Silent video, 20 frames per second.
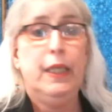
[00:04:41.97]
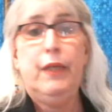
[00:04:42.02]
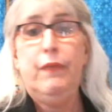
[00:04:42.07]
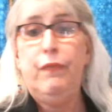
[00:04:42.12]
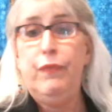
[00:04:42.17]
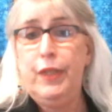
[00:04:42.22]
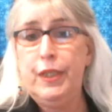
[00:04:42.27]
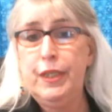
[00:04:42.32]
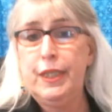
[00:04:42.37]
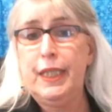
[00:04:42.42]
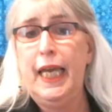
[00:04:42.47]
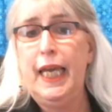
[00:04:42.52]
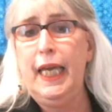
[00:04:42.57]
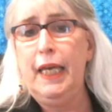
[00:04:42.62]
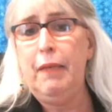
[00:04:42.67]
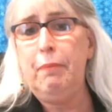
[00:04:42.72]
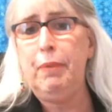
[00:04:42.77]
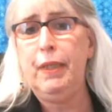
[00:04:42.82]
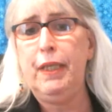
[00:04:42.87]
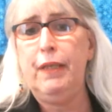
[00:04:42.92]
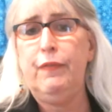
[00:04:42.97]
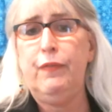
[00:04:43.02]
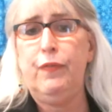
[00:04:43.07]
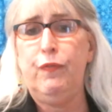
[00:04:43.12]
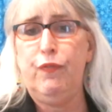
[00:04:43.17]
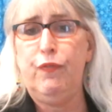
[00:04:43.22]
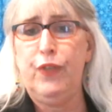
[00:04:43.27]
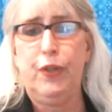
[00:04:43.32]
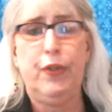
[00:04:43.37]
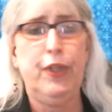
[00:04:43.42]
This can be a
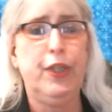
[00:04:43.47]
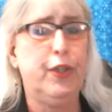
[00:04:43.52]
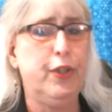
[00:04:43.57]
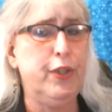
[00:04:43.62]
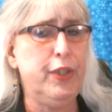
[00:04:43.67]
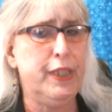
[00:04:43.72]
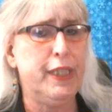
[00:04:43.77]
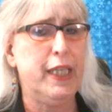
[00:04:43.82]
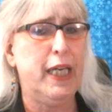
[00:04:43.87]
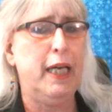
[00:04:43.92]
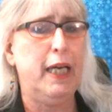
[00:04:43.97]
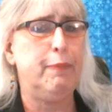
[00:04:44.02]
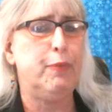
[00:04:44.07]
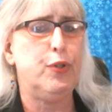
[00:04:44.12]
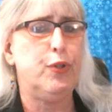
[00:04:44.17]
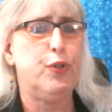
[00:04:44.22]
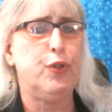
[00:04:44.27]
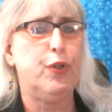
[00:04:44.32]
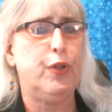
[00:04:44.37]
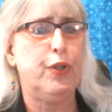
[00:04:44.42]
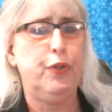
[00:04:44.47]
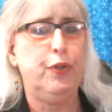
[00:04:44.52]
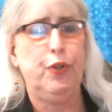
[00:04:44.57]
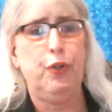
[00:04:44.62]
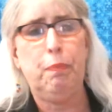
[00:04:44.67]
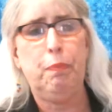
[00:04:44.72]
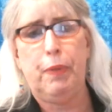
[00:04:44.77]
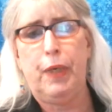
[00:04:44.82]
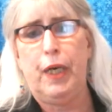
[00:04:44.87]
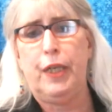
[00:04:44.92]
very good time to start a
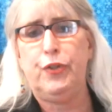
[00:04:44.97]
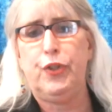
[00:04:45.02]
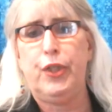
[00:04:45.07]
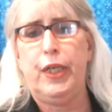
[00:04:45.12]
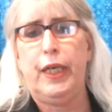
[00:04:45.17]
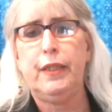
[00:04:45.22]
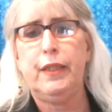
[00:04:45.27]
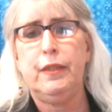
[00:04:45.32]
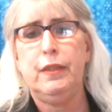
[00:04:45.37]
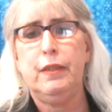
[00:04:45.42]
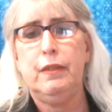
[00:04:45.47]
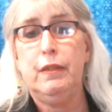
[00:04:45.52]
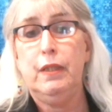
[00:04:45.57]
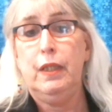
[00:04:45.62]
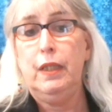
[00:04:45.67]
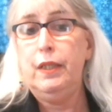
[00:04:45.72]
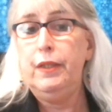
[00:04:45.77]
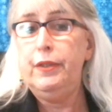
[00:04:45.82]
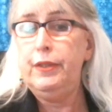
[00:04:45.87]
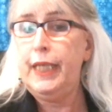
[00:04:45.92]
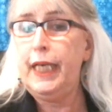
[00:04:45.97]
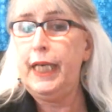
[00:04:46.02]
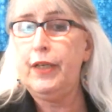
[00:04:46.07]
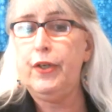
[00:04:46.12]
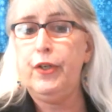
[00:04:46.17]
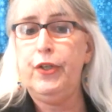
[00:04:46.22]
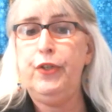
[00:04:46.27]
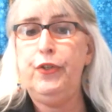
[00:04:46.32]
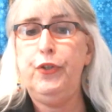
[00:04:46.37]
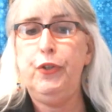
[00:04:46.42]
new project, take
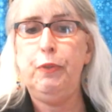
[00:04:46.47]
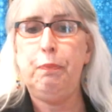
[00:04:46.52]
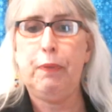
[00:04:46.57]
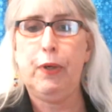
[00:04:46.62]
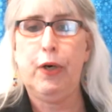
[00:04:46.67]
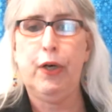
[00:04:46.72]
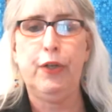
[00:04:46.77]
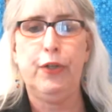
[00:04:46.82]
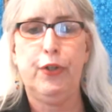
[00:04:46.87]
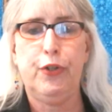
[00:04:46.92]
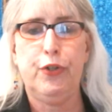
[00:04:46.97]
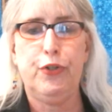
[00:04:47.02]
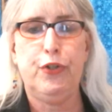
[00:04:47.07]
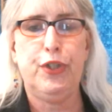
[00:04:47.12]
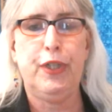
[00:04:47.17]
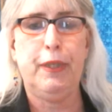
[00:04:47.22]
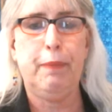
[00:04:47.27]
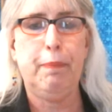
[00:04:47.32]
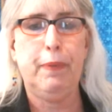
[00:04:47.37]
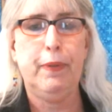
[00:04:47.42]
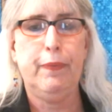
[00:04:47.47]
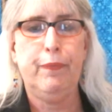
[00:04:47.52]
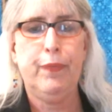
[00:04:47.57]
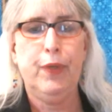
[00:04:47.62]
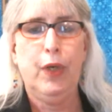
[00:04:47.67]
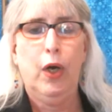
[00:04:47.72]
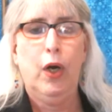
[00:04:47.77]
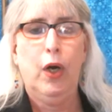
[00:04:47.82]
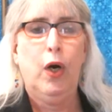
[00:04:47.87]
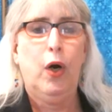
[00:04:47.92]
on a new partnership,
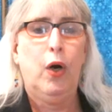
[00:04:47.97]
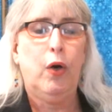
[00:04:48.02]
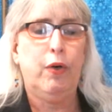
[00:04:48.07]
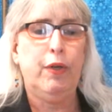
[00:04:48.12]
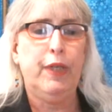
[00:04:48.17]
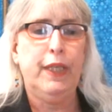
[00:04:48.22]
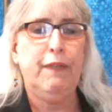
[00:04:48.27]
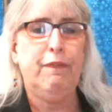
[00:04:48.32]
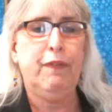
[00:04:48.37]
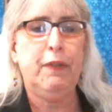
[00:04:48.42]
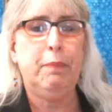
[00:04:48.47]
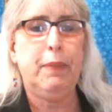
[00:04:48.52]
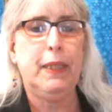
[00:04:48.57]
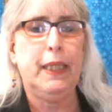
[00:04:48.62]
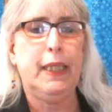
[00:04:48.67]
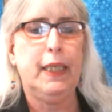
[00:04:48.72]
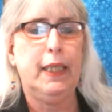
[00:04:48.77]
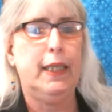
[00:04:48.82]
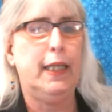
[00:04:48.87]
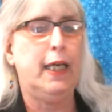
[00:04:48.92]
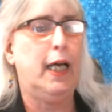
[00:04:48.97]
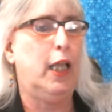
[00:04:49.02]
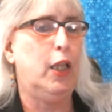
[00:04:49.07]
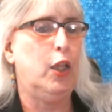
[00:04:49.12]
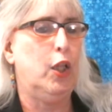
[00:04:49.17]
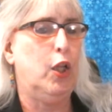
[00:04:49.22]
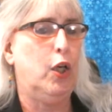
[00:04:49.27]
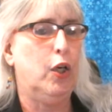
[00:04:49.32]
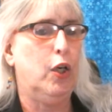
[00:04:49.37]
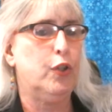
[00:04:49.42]
or even begin a
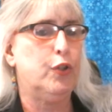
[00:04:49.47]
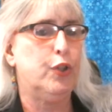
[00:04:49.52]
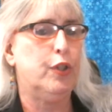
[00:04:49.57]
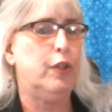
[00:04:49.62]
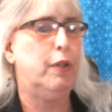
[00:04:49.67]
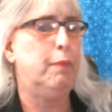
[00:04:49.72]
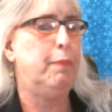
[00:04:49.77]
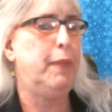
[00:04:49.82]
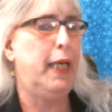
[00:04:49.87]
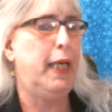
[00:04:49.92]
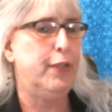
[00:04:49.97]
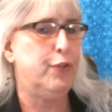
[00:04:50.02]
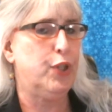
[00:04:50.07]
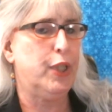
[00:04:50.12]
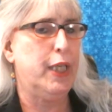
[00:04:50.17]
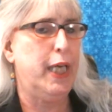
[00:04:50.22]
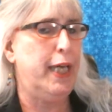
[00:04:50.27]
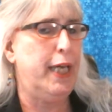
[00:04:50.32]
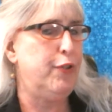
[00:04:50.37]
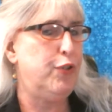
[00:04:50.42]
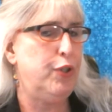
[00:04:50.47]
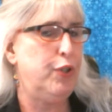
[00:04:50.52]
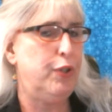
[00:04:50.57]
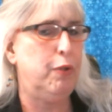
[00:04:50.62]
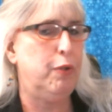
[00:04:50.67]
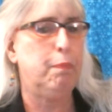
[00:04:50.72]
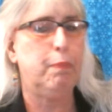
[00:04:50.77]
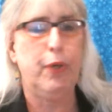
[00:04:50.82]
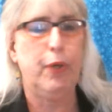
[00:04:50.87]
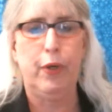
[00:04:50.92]
long-term
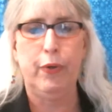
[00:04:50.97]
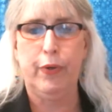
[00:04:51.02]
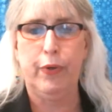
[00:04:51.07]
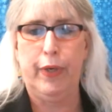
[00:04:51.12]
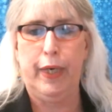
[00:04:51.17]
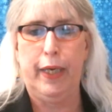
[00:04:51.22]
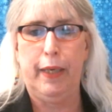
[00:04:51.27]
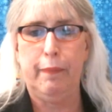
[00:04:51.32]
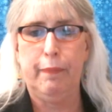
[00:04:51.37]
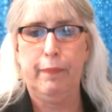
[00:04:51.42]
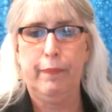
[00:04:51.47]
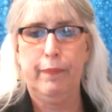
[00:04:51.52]
educational program.